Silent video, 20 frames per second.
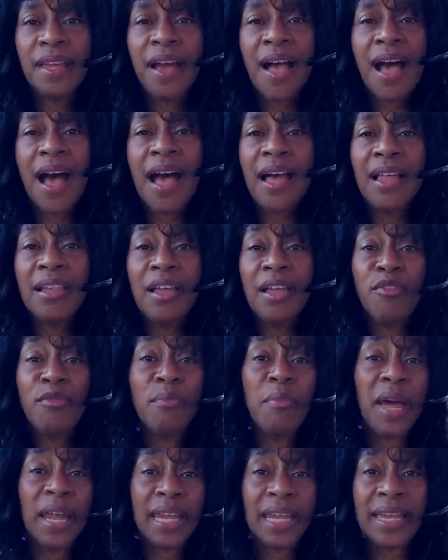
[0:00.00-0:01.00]
I love
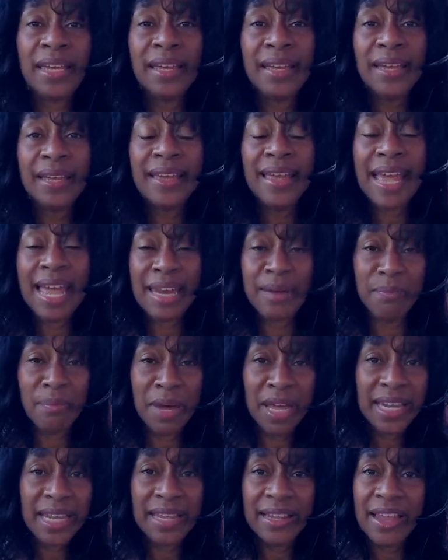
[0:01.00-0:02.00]
money and
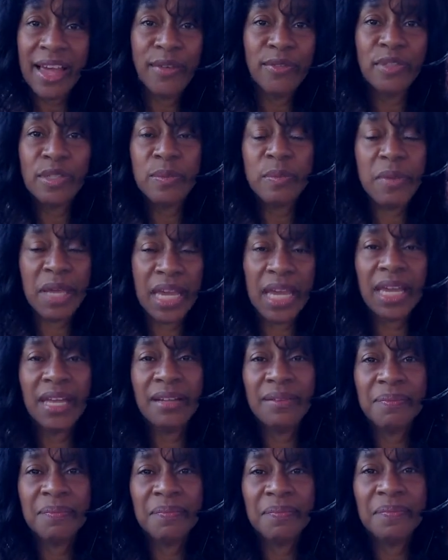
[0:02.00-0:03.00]
money loves me.
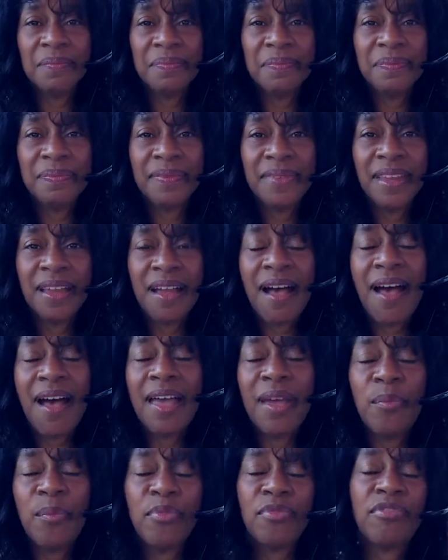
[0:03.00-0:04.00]
I
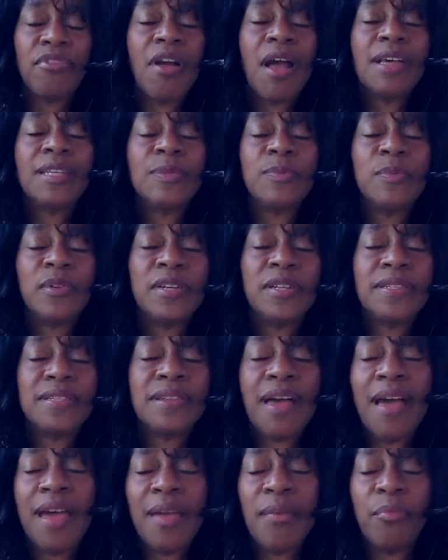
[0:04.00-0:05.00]
am prosperous.
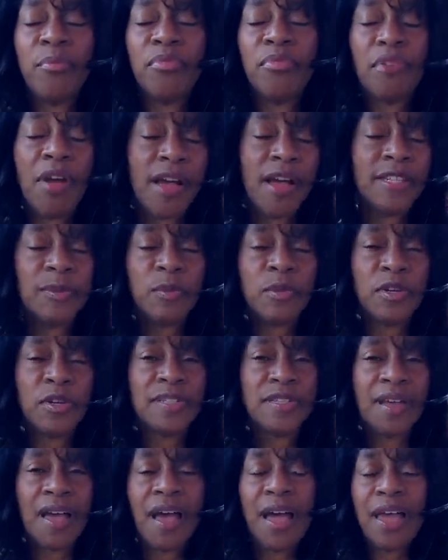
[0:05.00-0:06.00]
I am
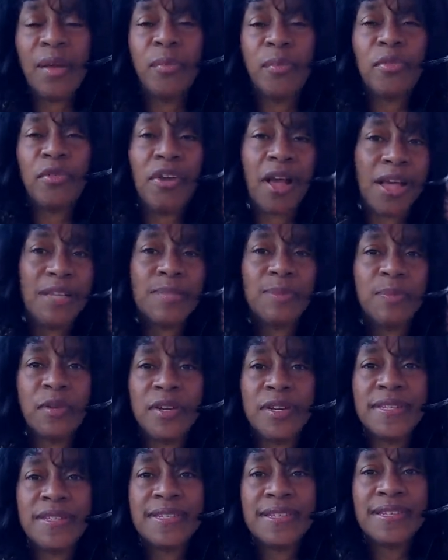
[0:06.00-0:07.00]
prosperous. I am
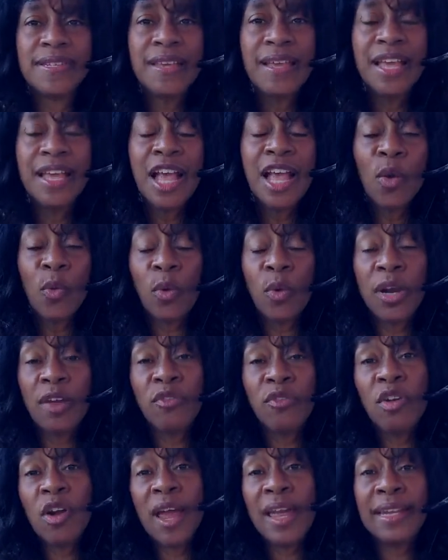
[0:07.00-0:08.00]
prosperous.
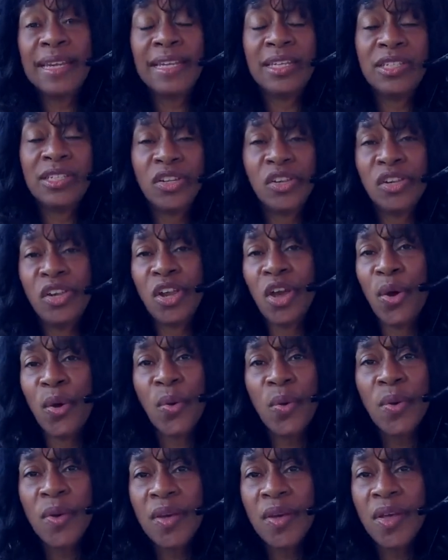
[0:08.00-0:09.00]
Whatever I need to
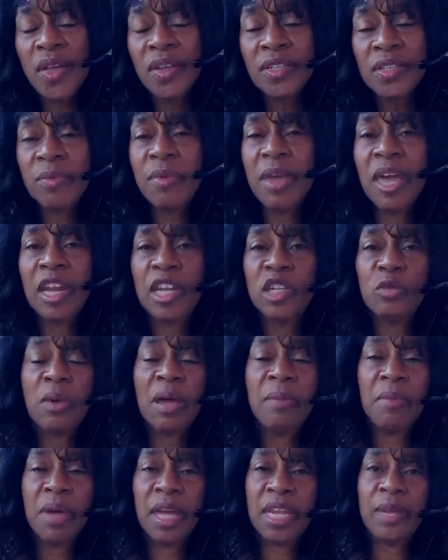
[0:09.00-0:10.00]
know to manage
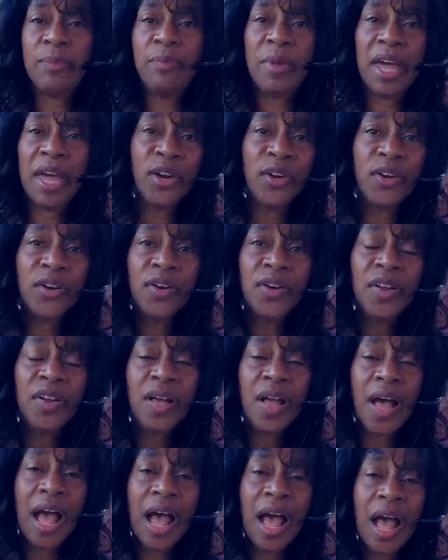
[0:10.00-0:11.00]
my money better,
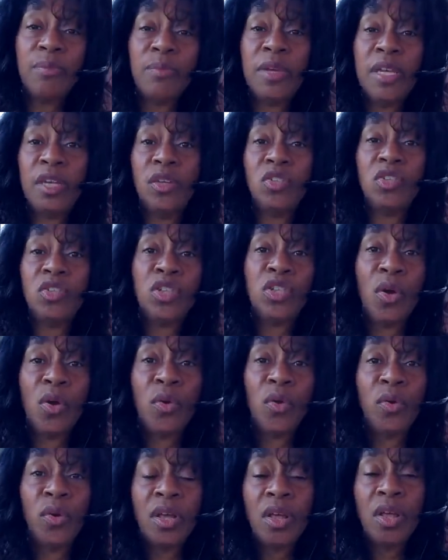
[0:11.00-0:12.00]
I am being
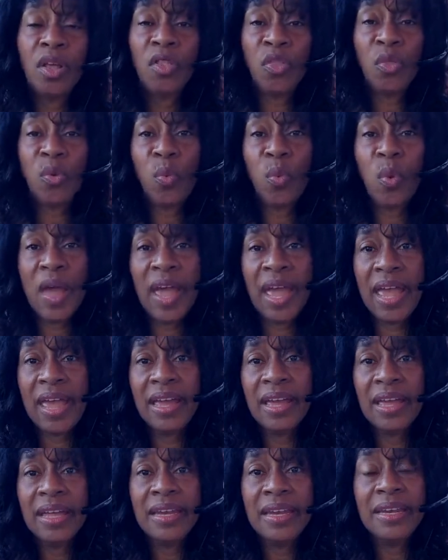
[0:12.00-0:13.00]
shown the way
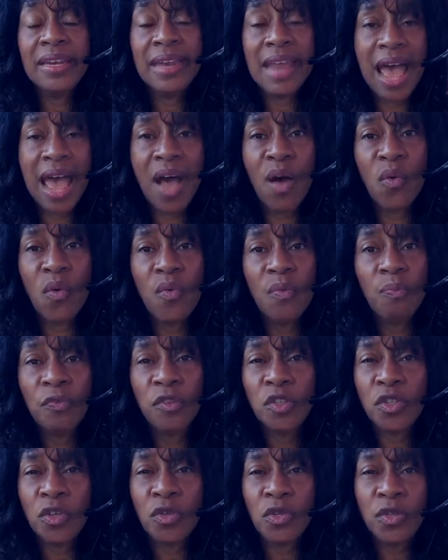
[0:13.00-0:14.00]
now.
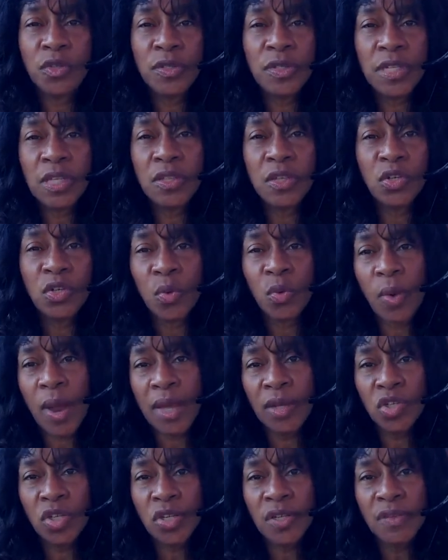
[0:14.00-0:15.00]
So do you see the
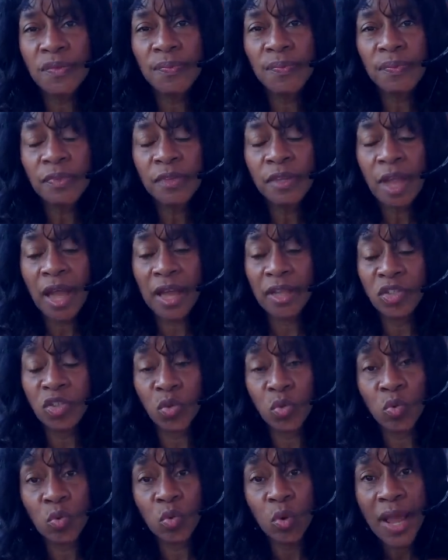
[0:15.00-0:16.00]
direction? I
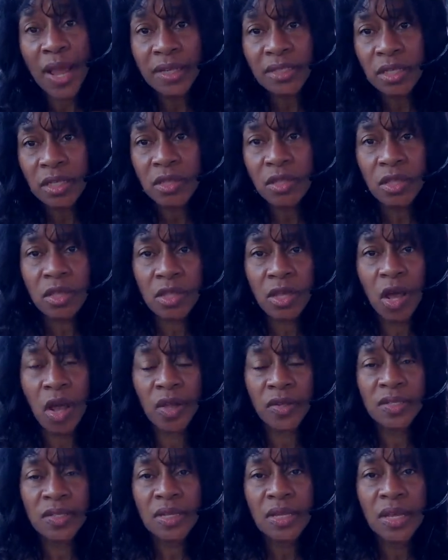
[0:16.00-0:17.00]
direct the
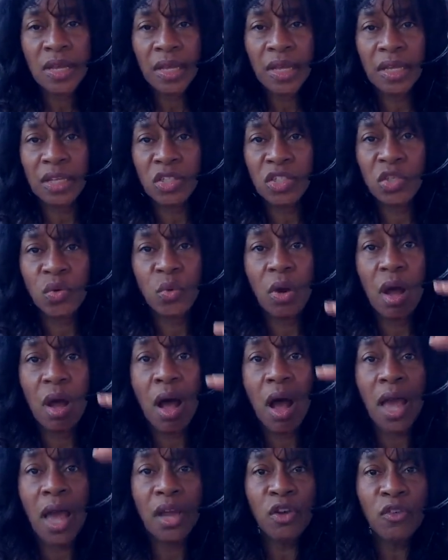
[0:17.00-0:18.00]
thoughts into a
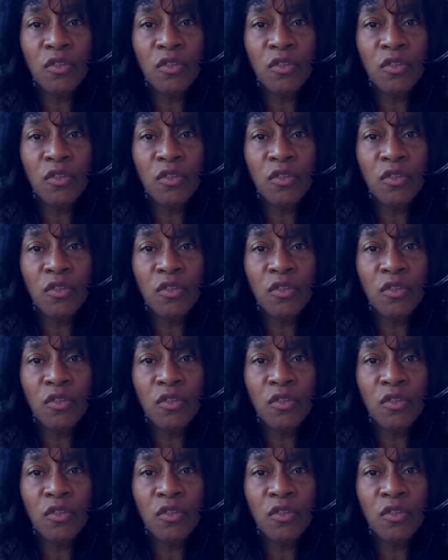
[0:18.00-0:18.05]
higher